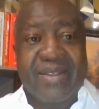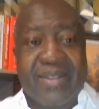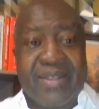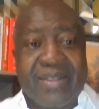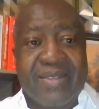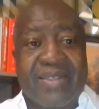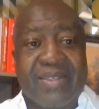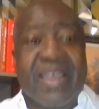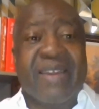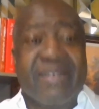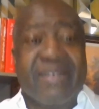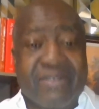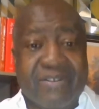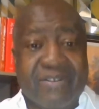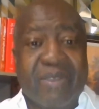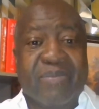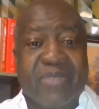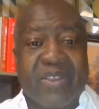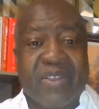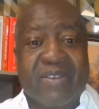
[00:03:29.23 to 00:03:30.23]
then it's
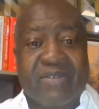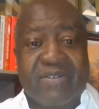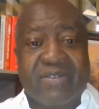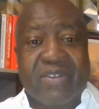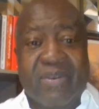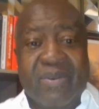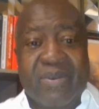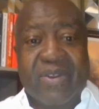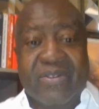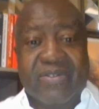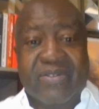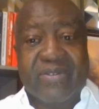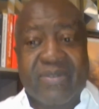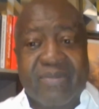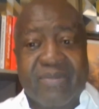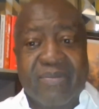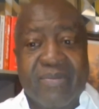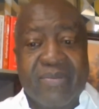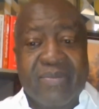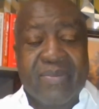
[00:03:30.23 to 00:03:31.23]
something serious.
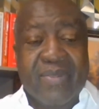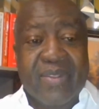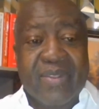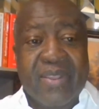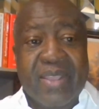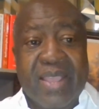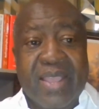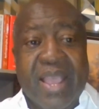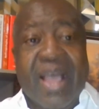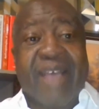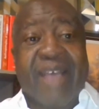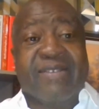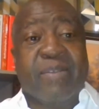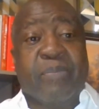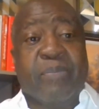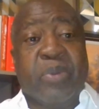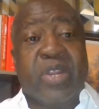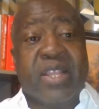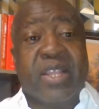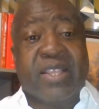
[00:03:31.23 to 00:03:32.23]
As a
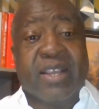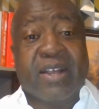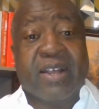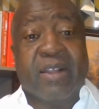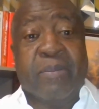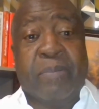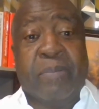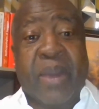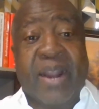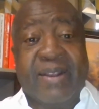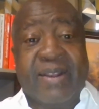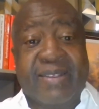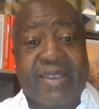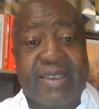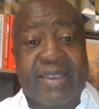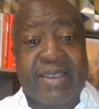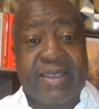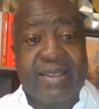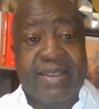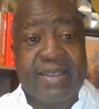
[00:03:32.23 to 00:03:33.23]
political
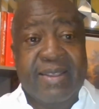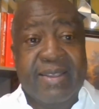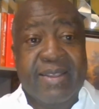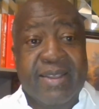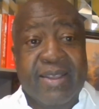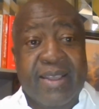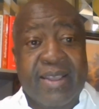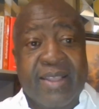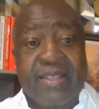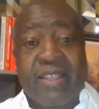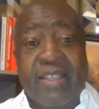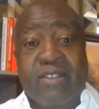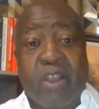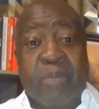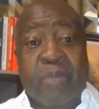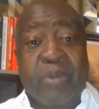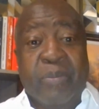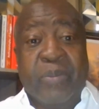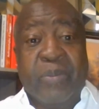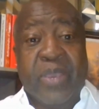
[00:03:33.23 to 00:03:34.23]
party, the
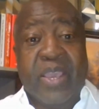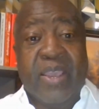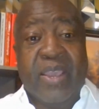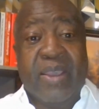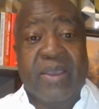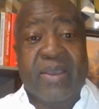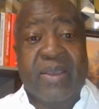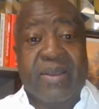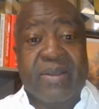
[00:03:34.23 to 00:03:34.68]
WPA